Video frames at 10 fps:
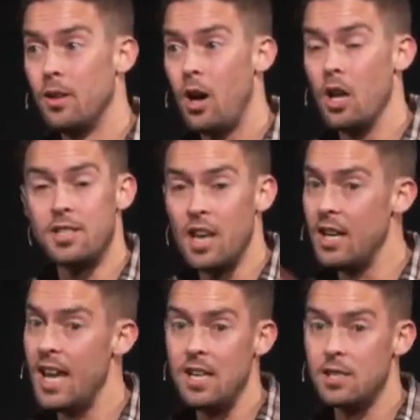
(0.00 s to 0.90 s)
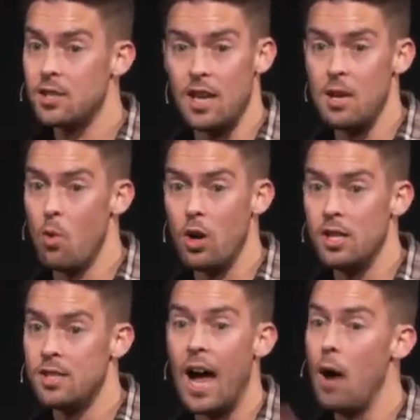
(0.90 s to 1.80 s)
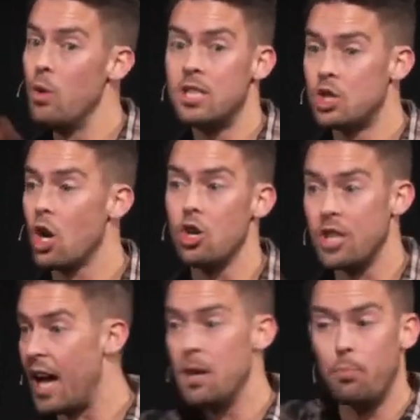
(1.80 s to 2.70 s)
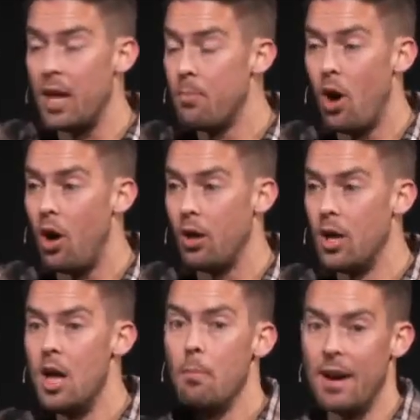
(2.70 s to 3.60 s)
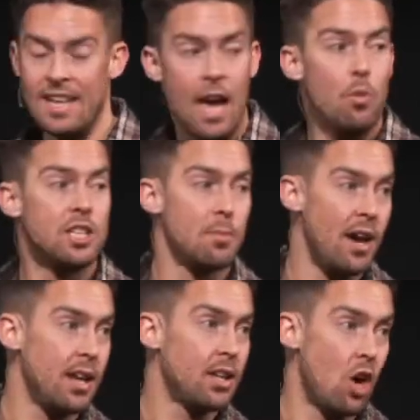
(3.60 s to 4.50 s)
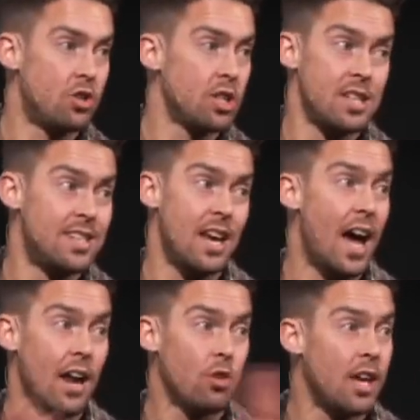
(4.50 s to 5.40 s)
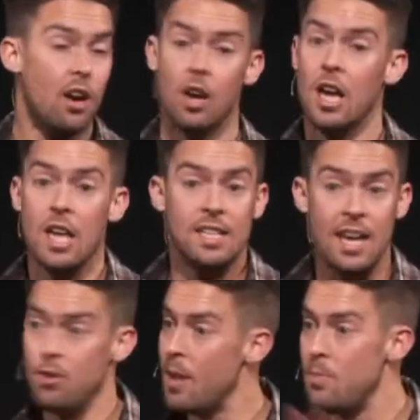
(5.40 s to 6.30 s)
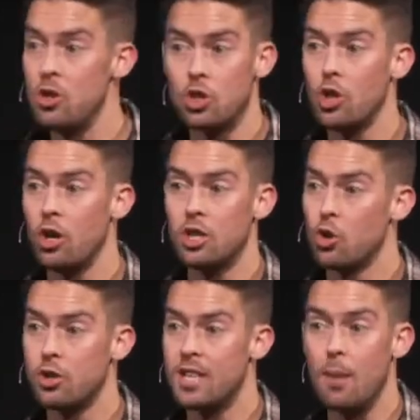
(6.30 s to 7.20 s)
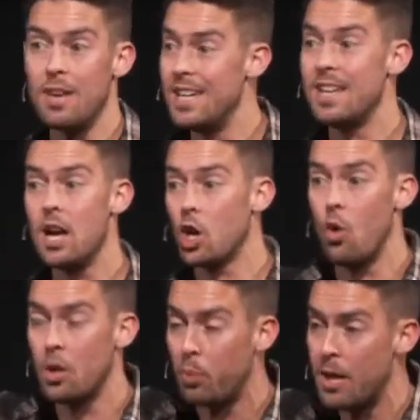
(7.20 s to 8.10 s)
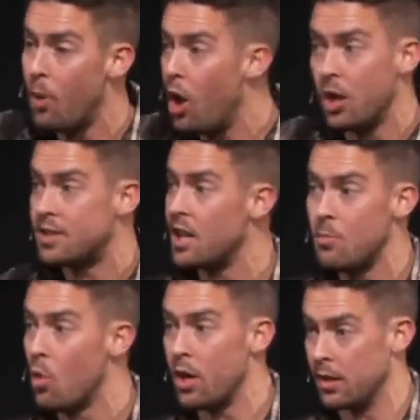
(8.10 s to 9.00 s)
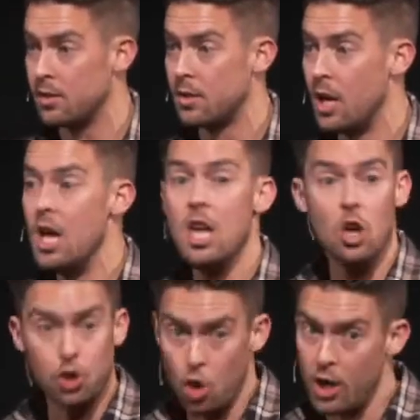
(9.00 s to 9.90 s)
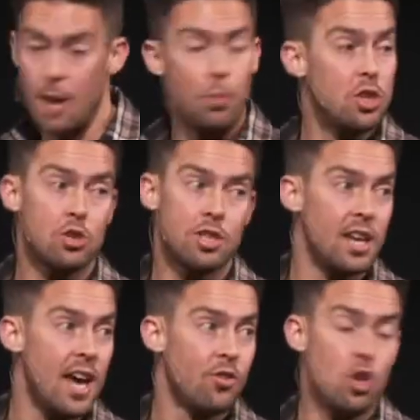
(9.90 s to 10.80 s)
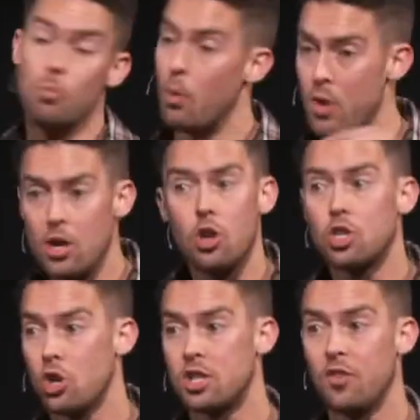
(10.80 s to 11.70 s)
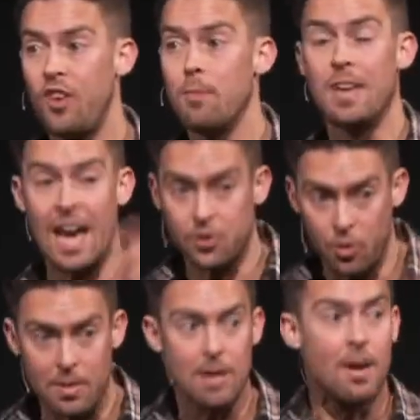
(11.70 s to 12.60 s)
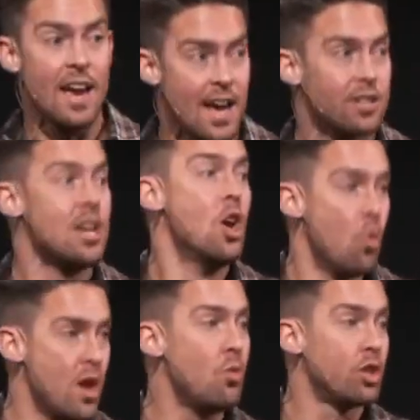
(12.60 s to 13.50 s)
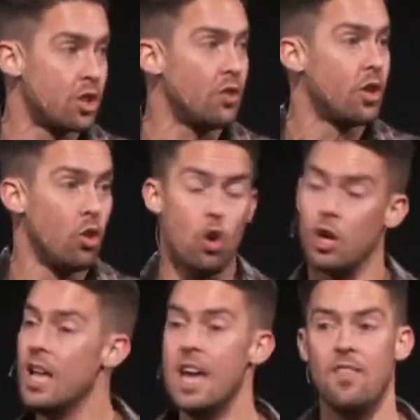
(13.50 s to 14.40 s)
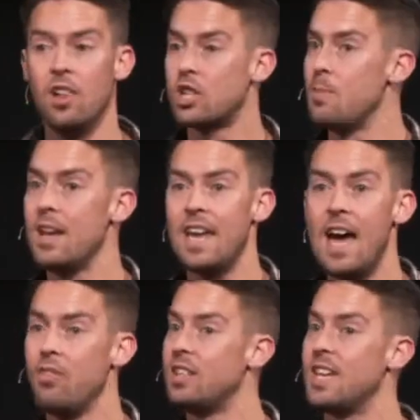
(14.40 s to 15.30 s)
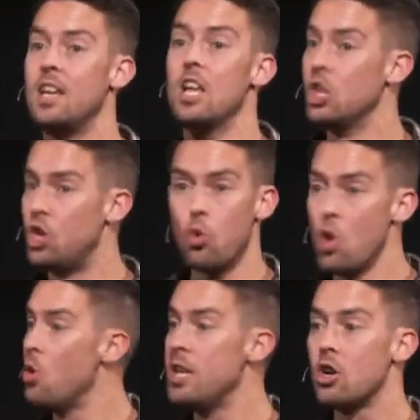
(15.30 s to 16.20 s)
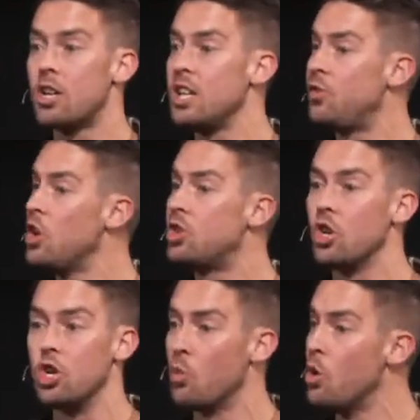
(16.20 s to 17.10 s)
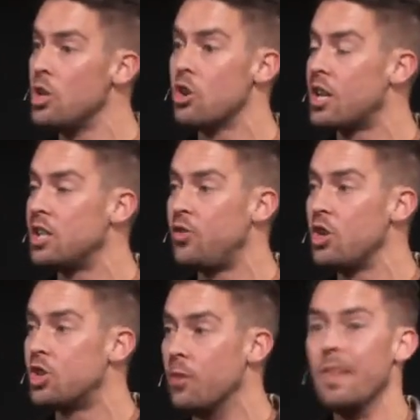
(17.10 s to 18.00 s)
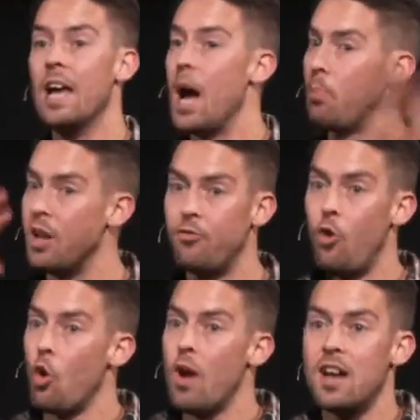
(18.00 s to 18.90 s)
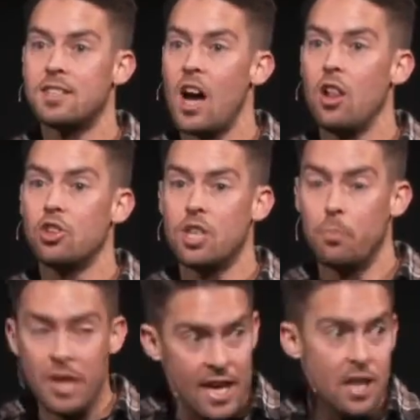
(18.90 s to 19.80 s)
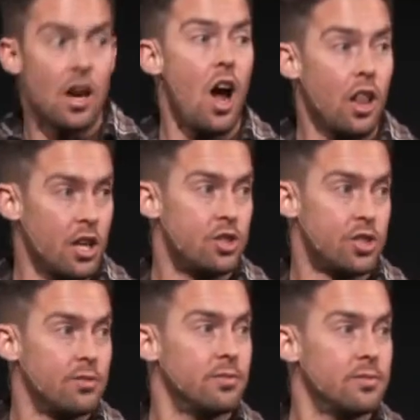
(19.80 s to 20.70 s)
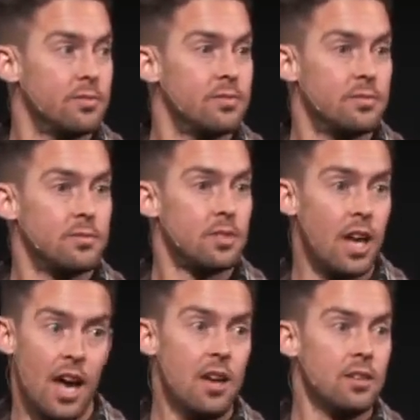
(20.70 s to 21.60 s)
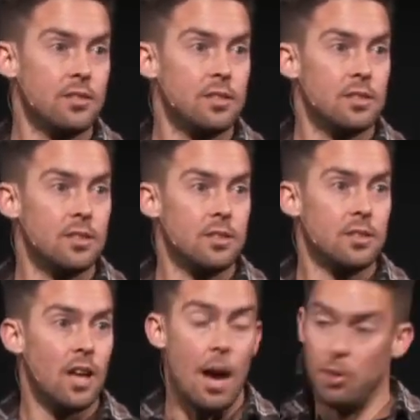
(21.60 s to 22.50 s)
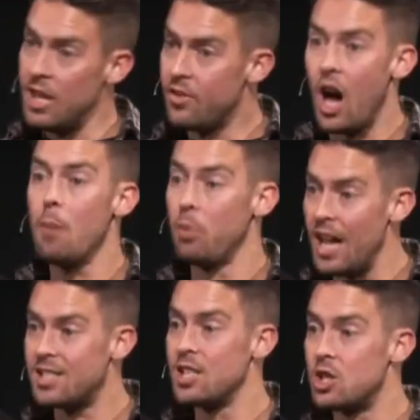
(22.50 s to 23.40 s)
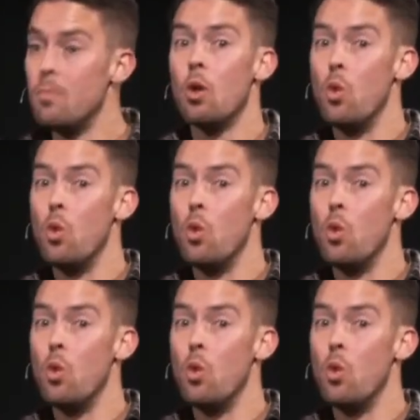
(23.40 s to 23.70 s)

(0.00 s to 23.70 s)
On Sundays, Sunday mornings, I went to church. I didn't play ball. My dad went to my coaches and said, I don't care. Davey may be your starting shortstop. He's not going to play ball on Sunday mornings. He'll join up with you Sunday afternoon, but we go to church as a family. As for me and my house, we will serve the Lord. And they looked at my dad and they said, You're ruining your kid's future. You're ruining your kid's future. I played full ride scholarship in college. Okay? I believe God blesses.